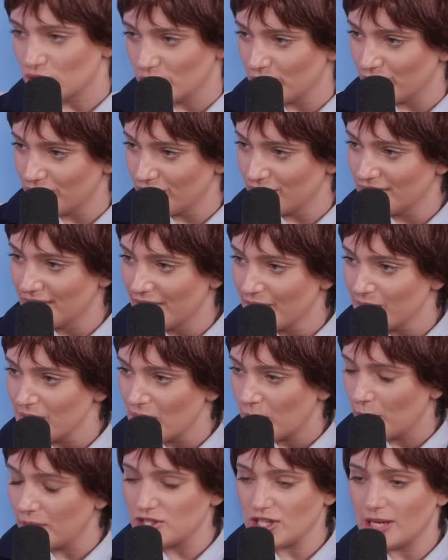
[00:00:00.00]
truth,
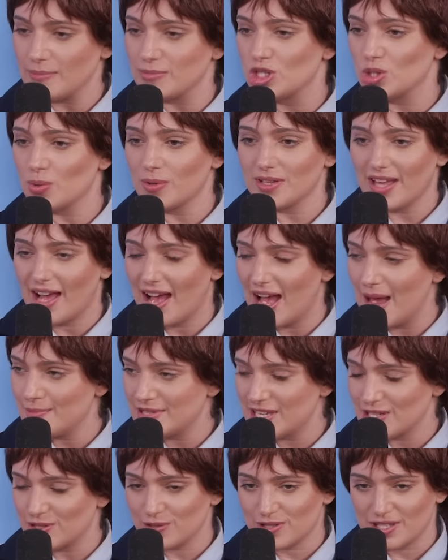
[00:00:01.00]
which I'm sure the
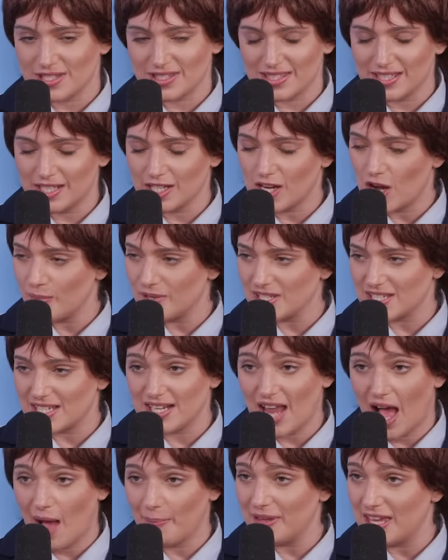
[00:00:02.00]
Haim sisters and Selena Gomez
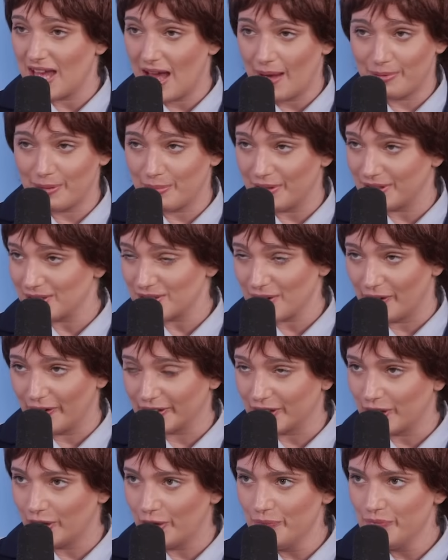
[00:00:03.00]
cannot be happy about this
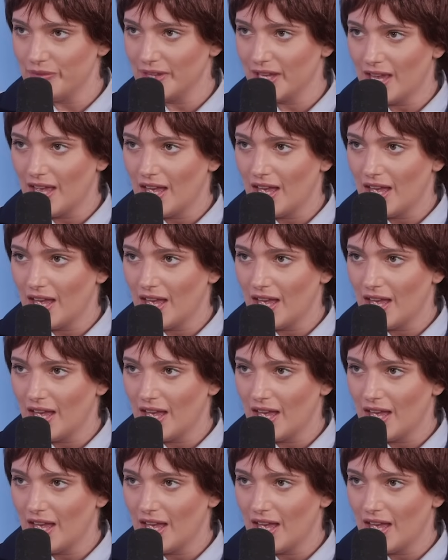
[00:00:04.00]
article,